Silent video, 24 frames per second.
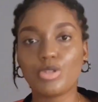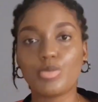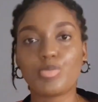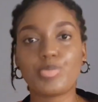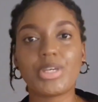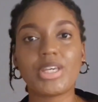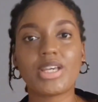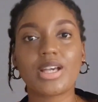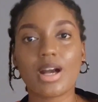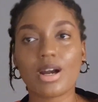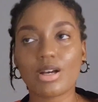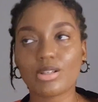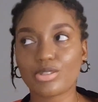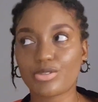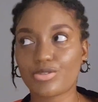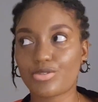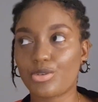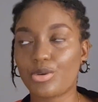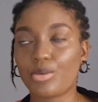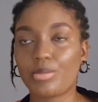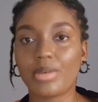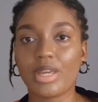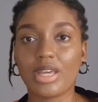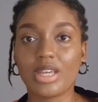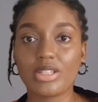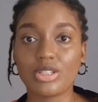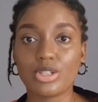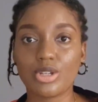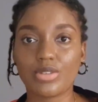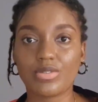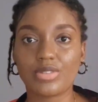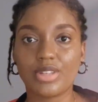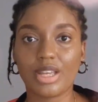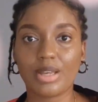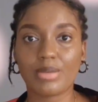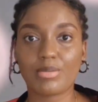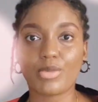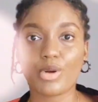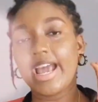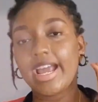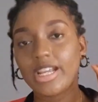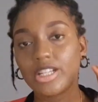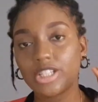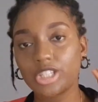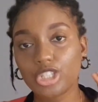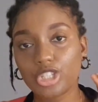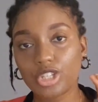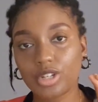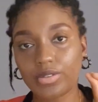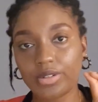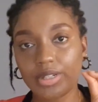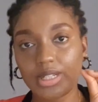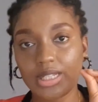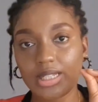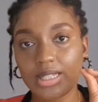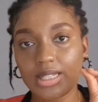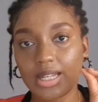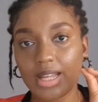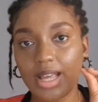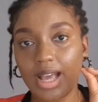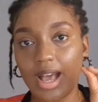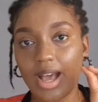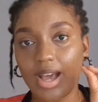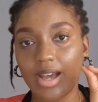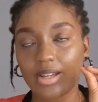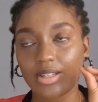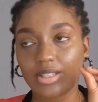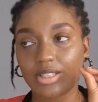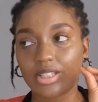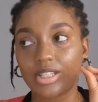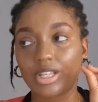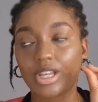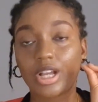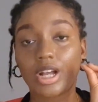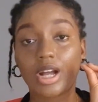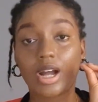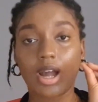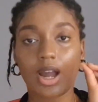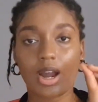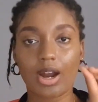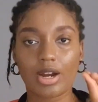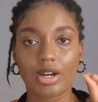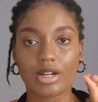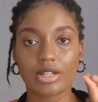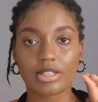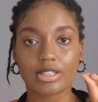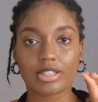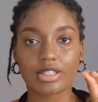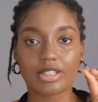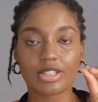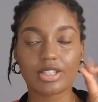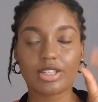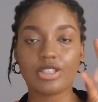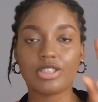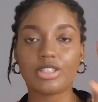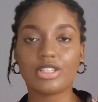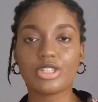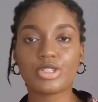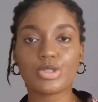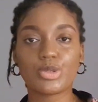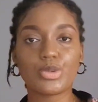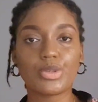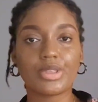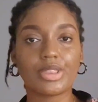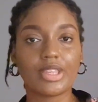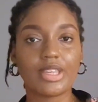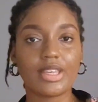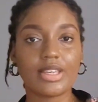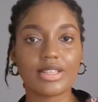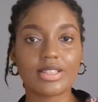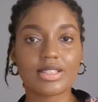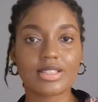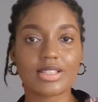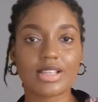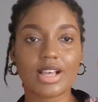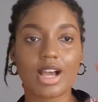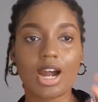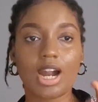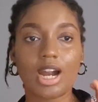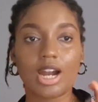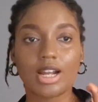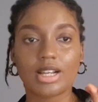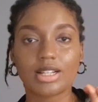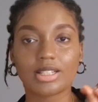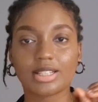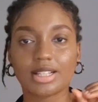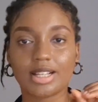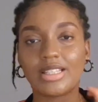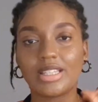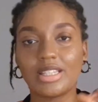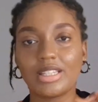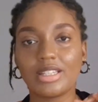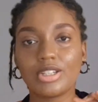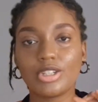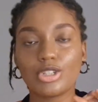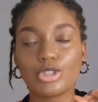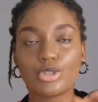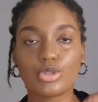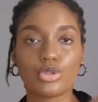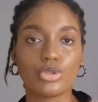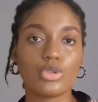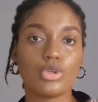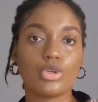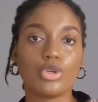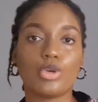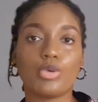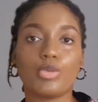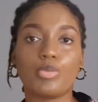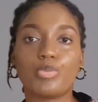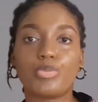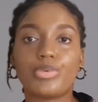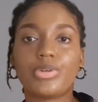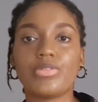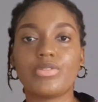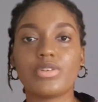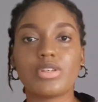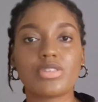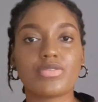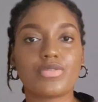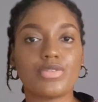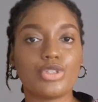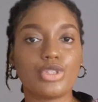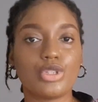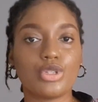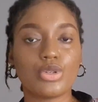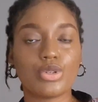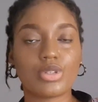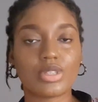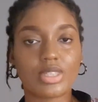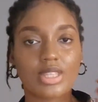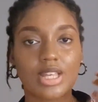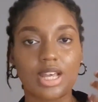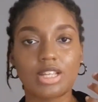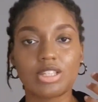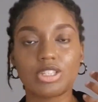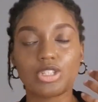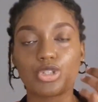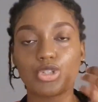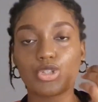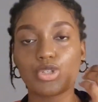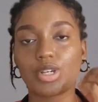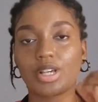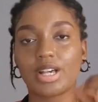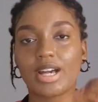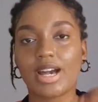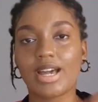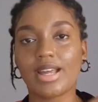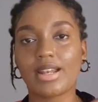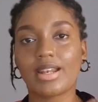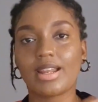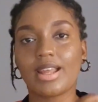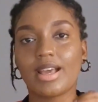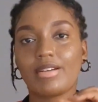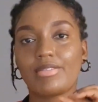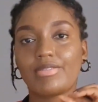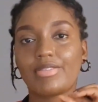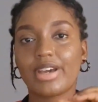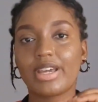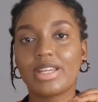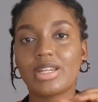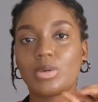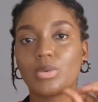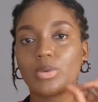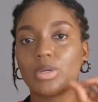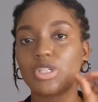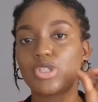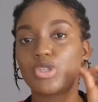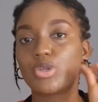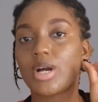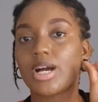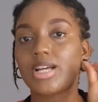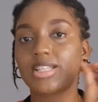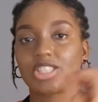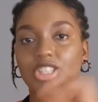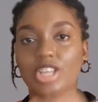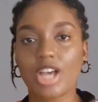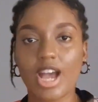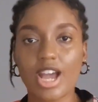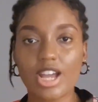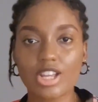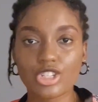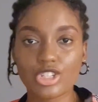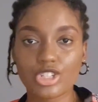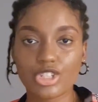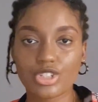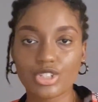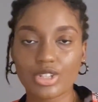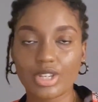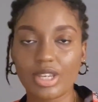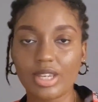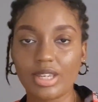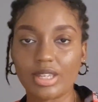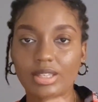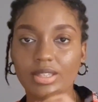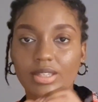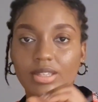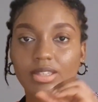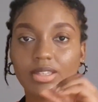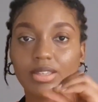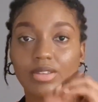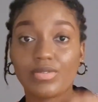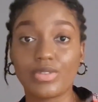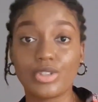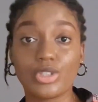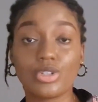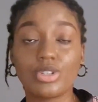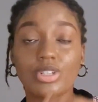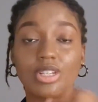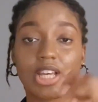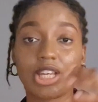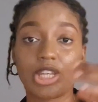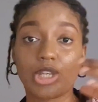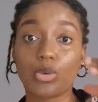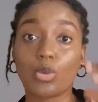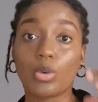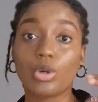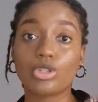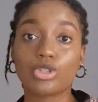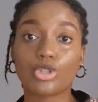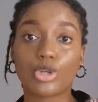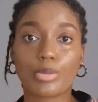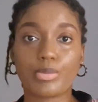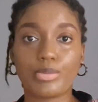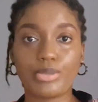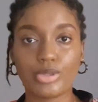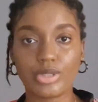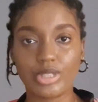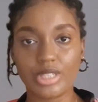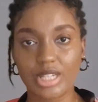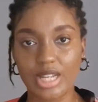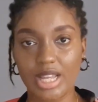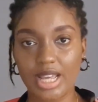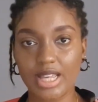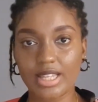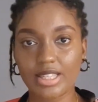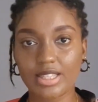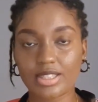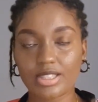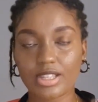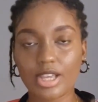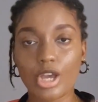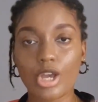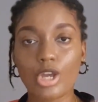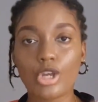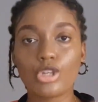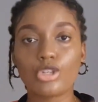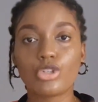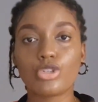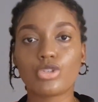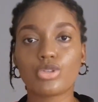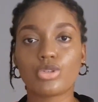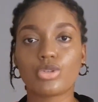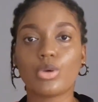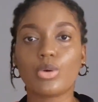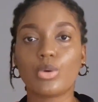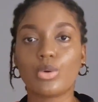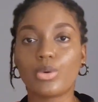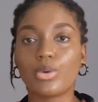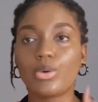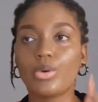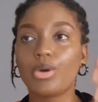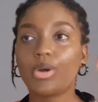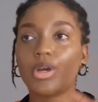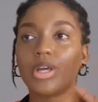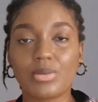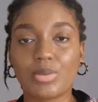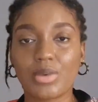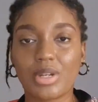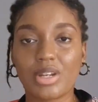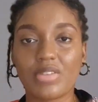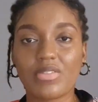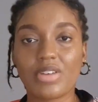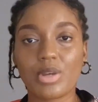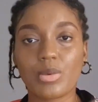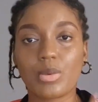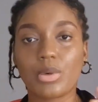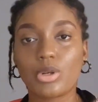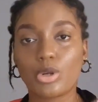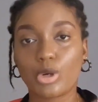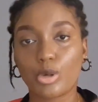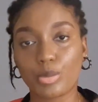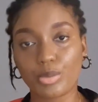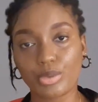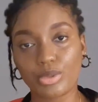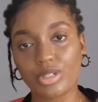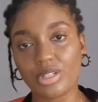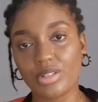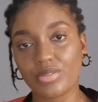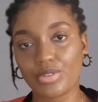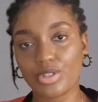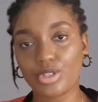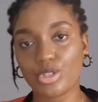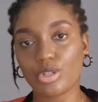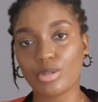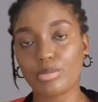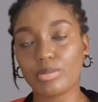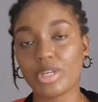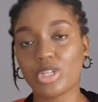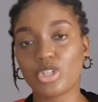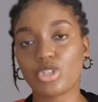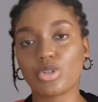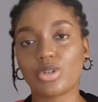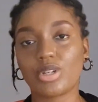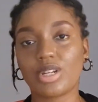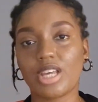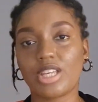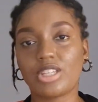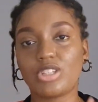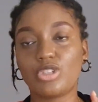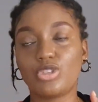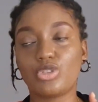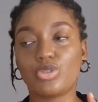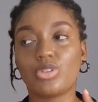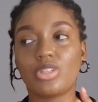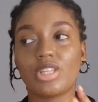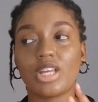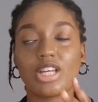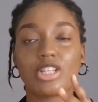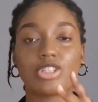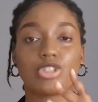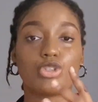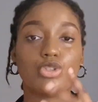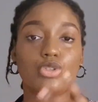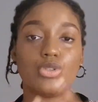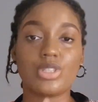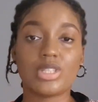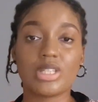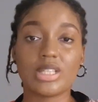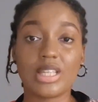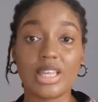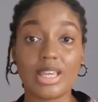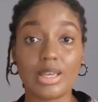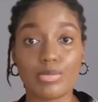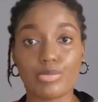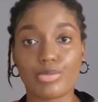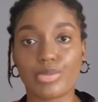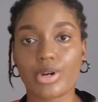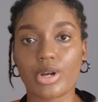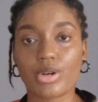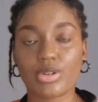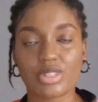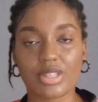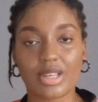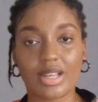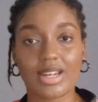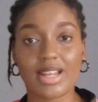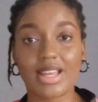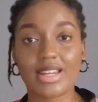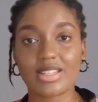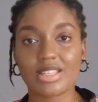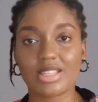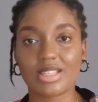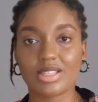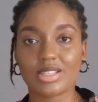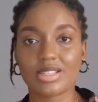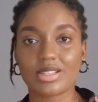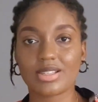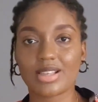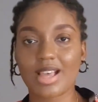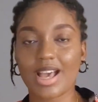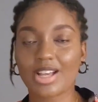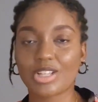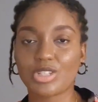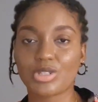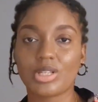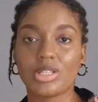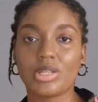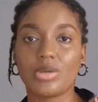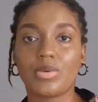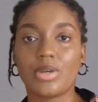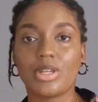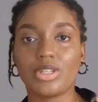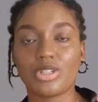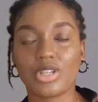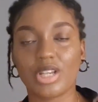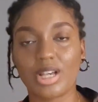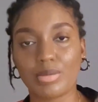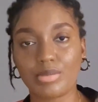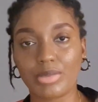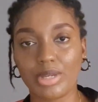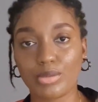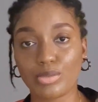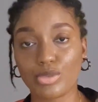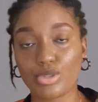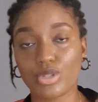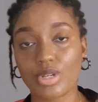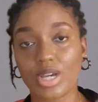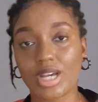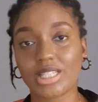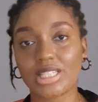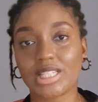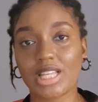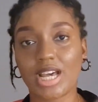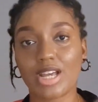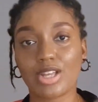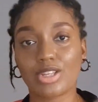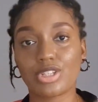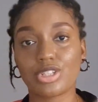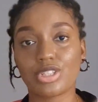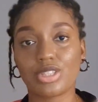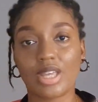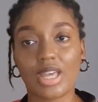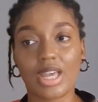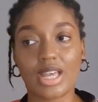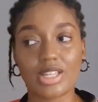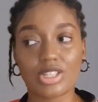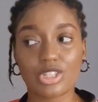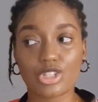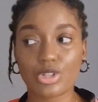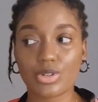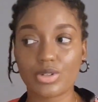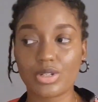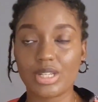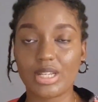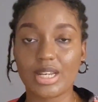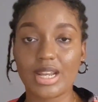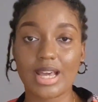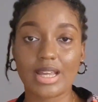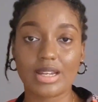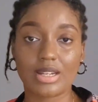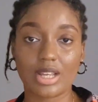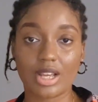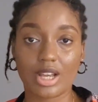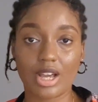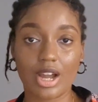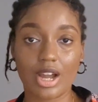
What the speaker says: you pick out from any of them, end screen and cards. These two things are linked to previous videos that you can find a way to attach in the video that you want to upload next. So, and whenever you want to upload a video, make sure that you do that using a browser. That is actually when you can be able to attach the end screen and the